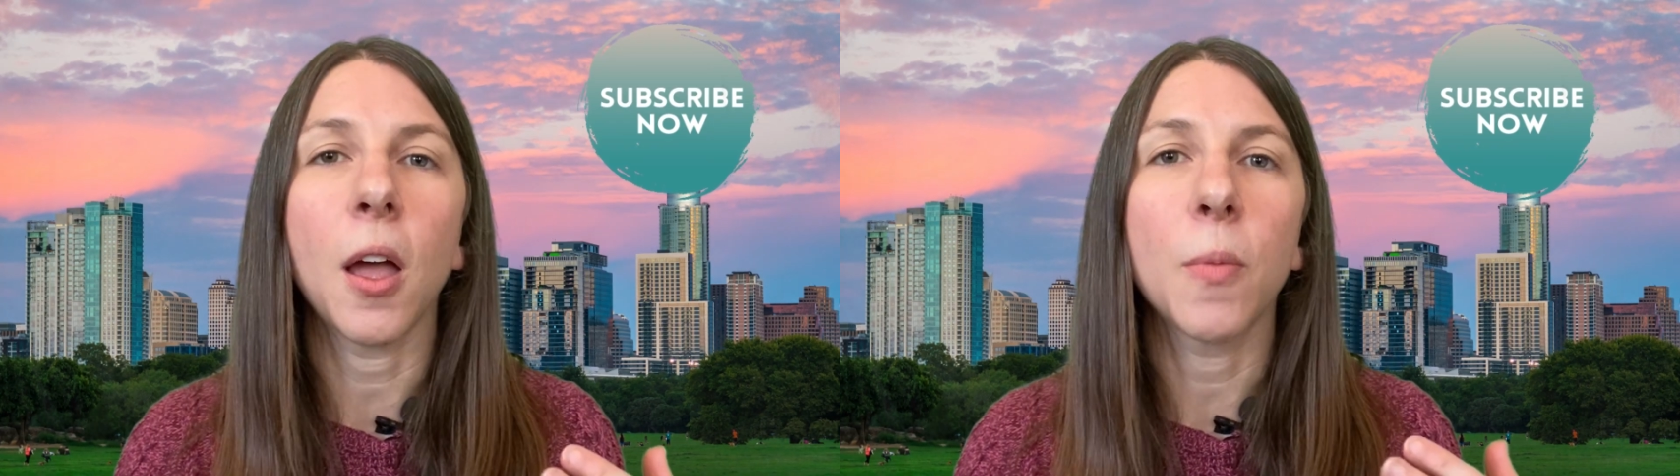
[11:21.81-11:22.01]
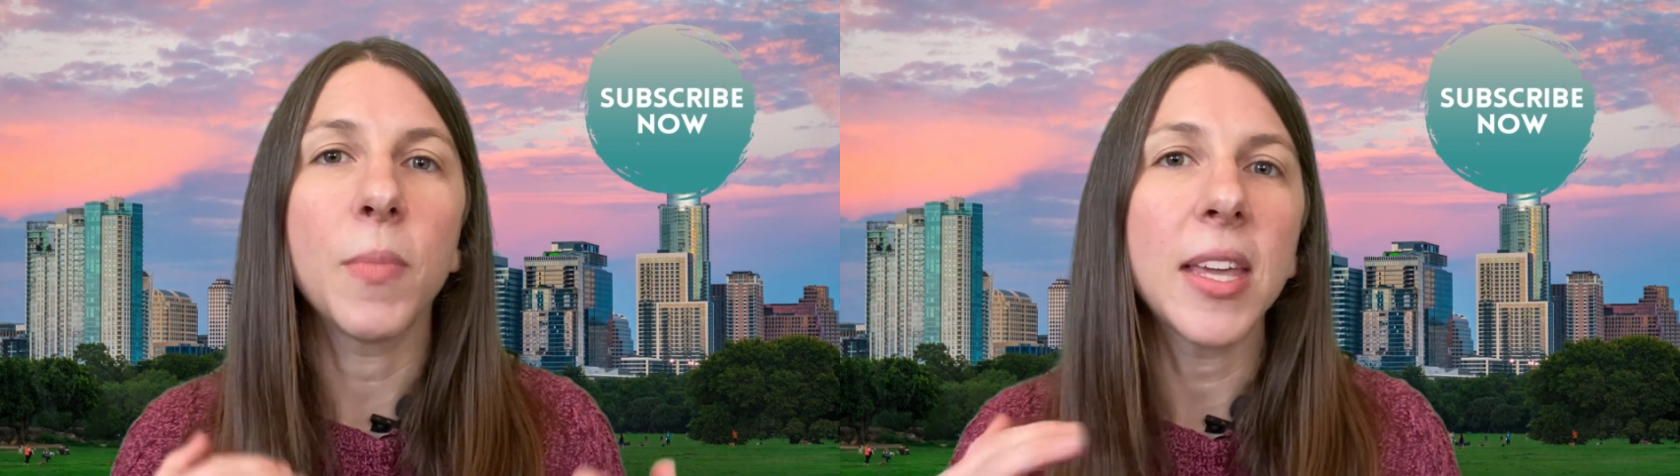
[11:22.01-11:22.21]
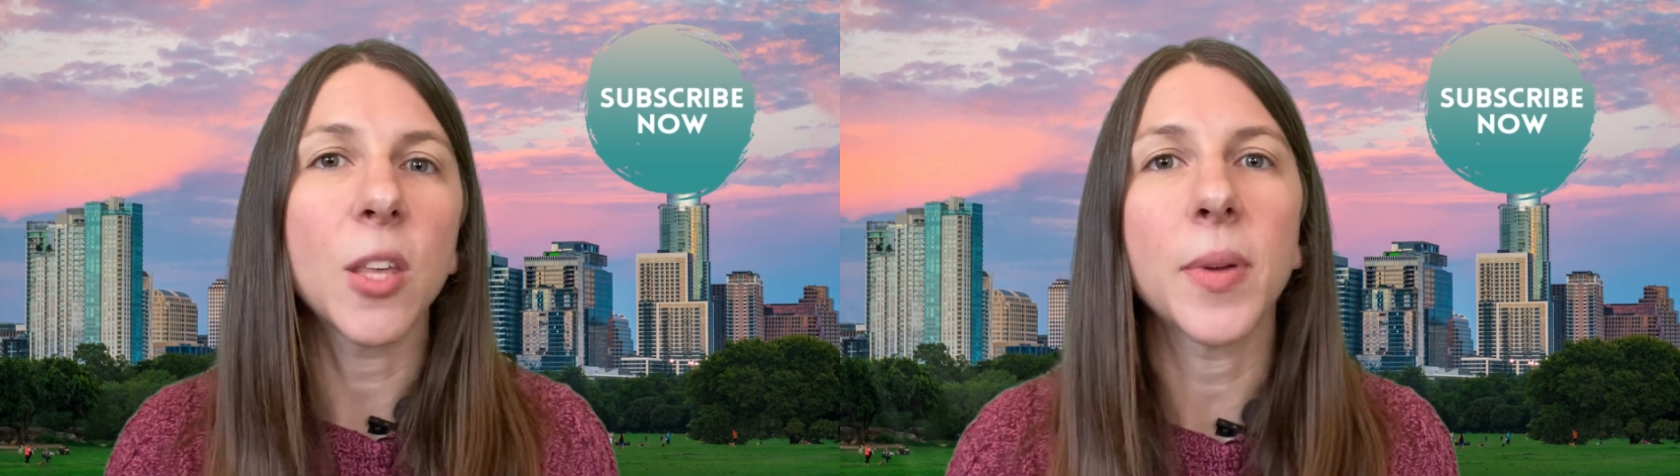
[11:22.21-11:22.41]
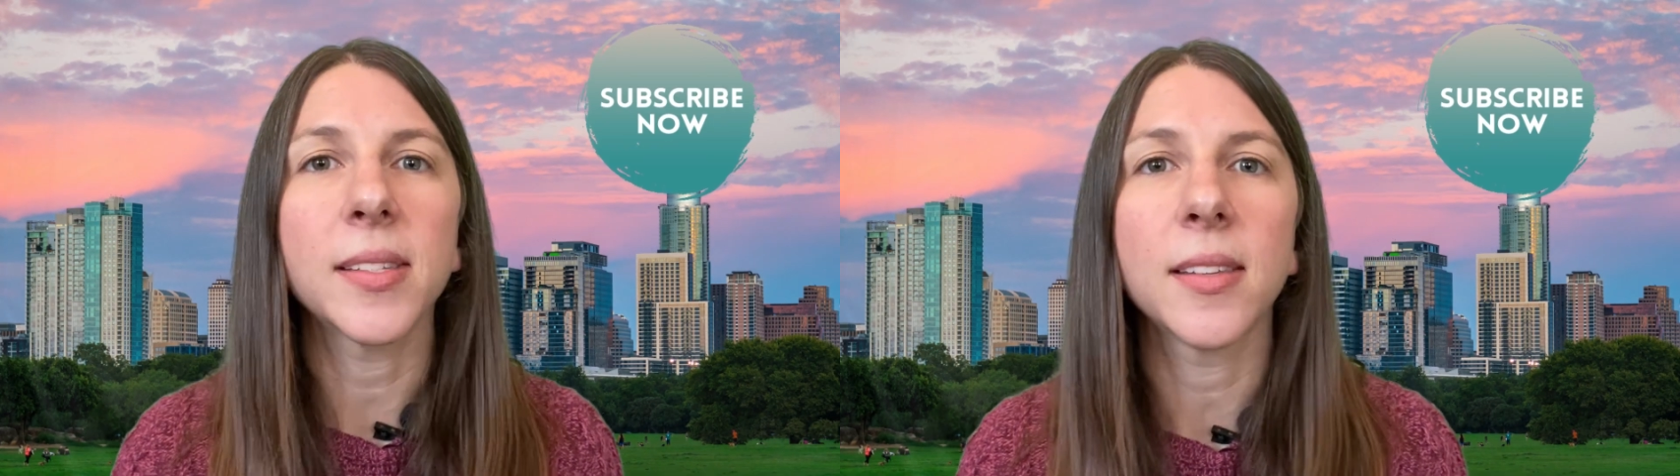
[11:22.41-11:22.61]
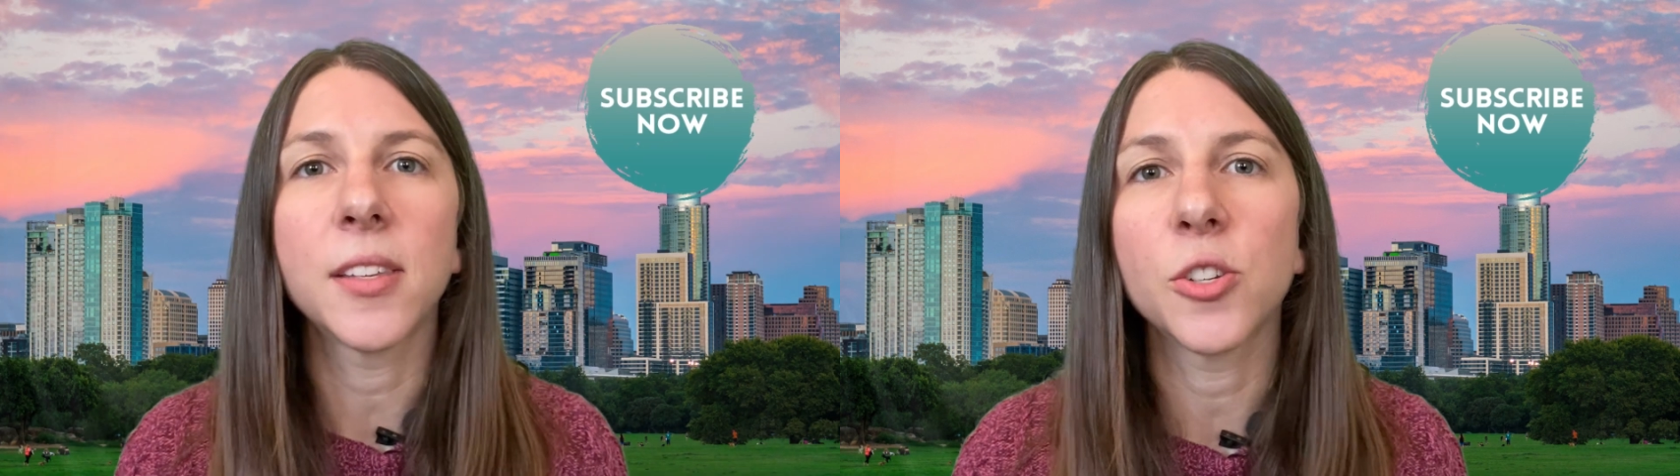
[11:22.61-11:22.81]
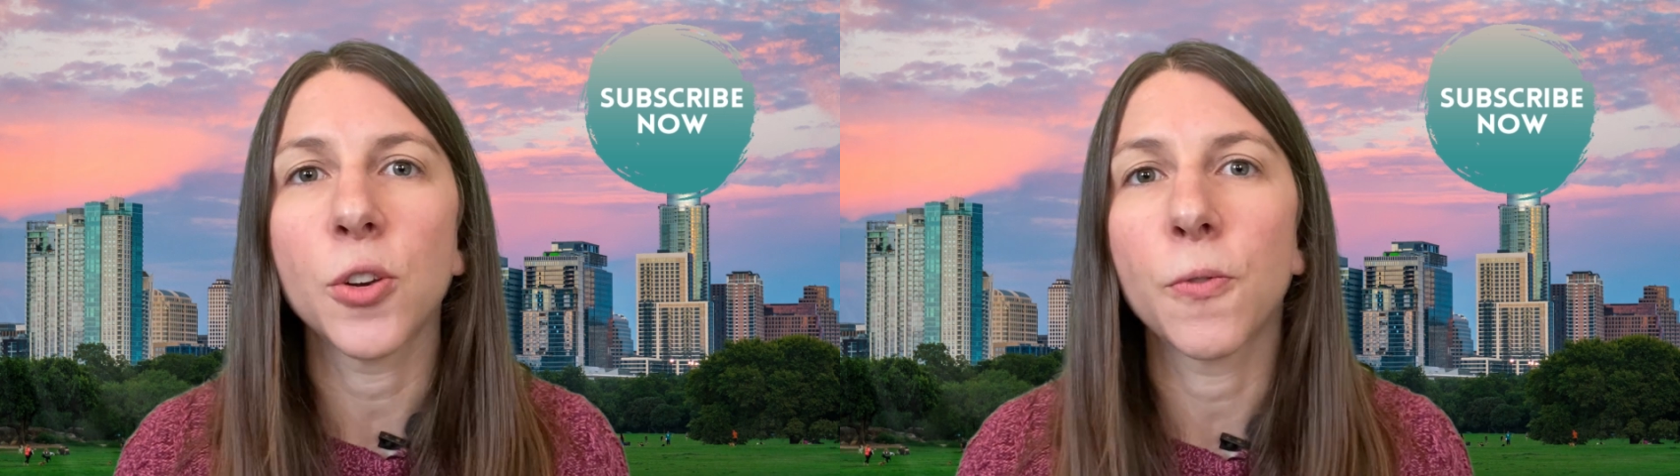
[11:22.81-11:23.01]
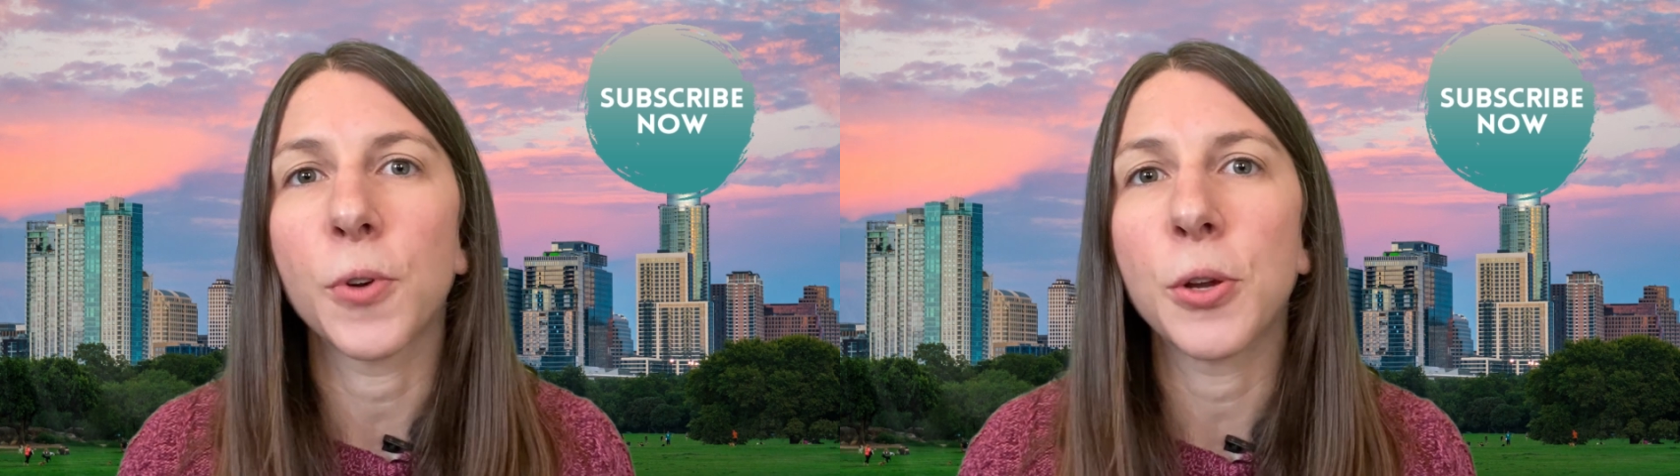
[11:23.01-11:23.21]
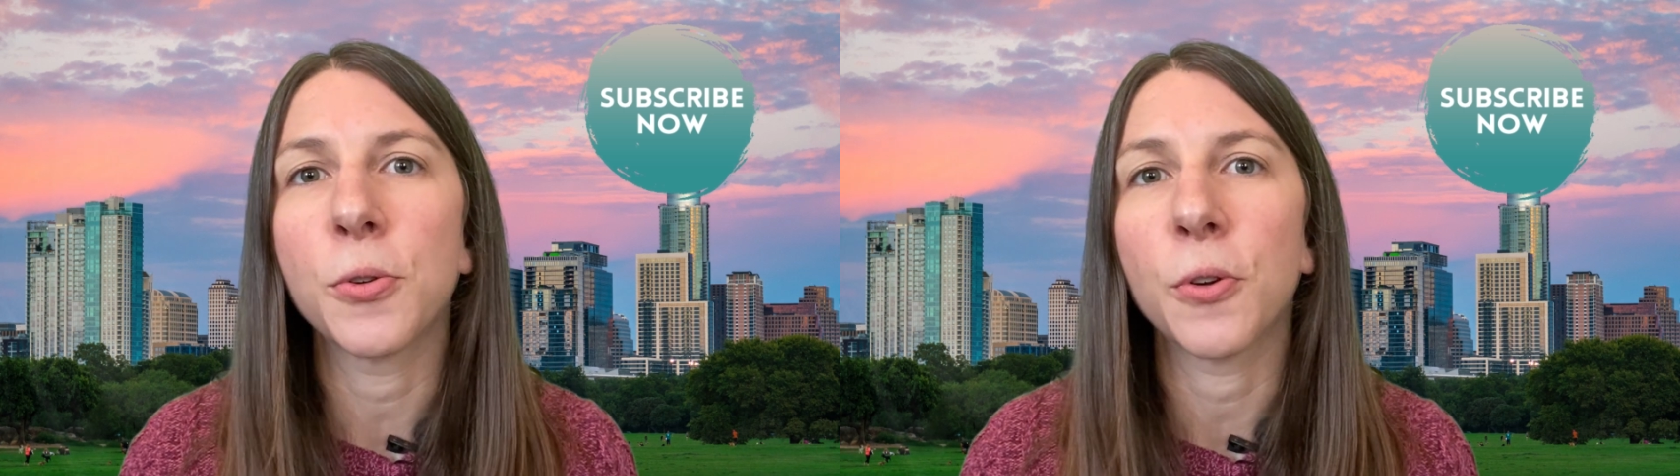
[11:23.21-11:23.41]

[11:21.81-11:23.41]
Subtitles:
make the best decision for you and